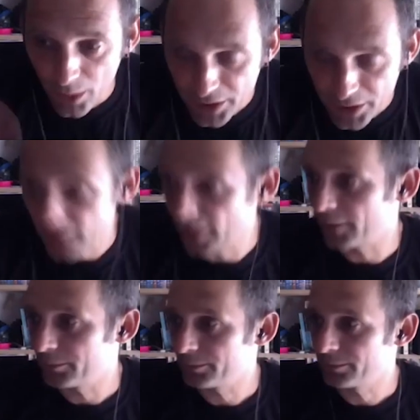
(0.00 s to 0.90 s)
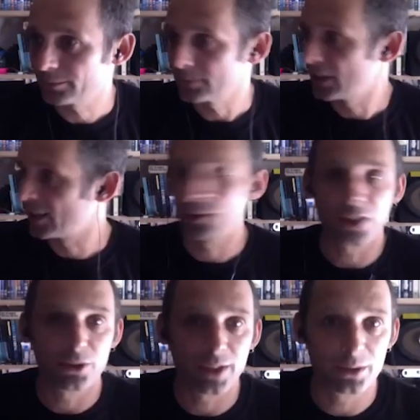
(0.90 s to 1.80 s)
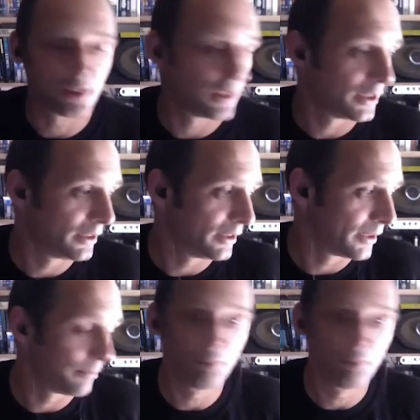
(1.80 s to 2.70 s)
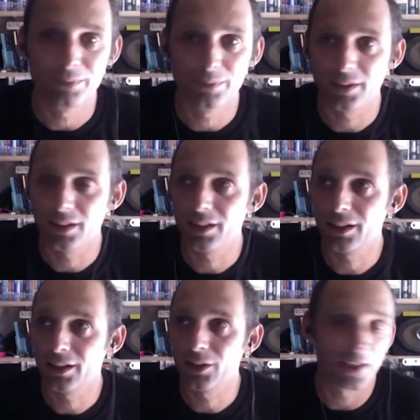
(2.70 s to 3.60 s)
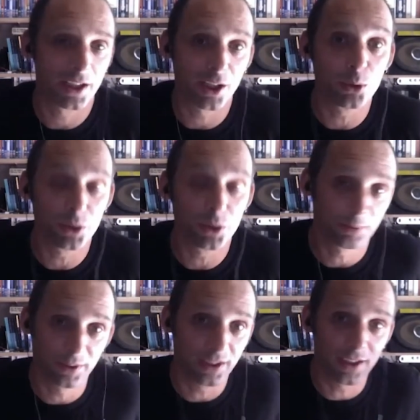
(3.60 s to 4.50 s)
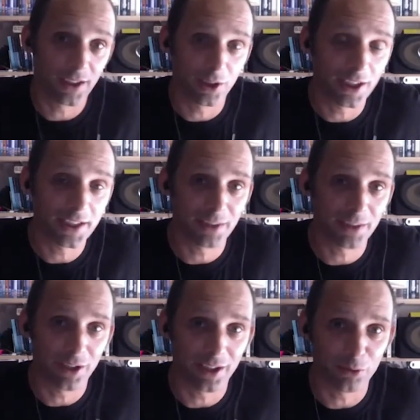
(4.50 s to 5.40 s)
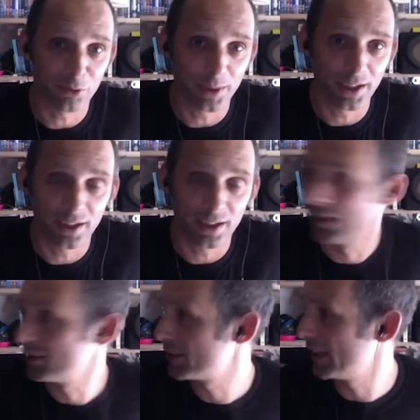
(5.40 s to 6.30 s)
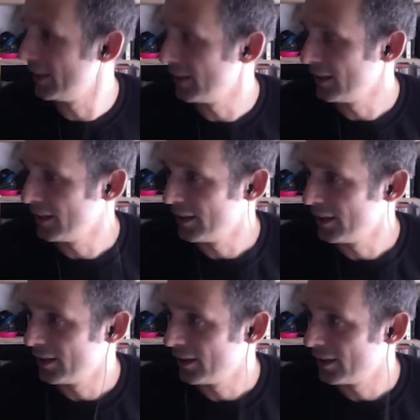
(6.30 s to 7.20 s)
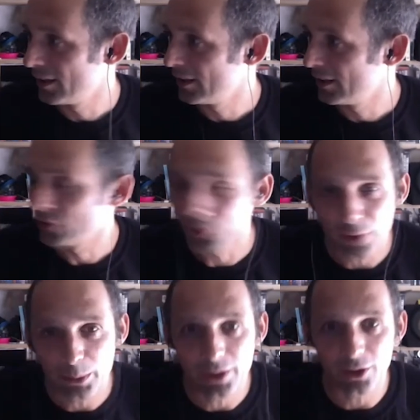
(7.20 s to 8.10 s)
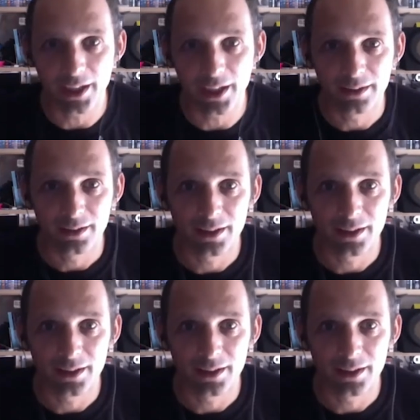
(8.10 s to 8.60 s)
I'll say cut, and I'll turn around to Colin Holt, who's the guy who lights everything for me, and I'll say, do you think we got it?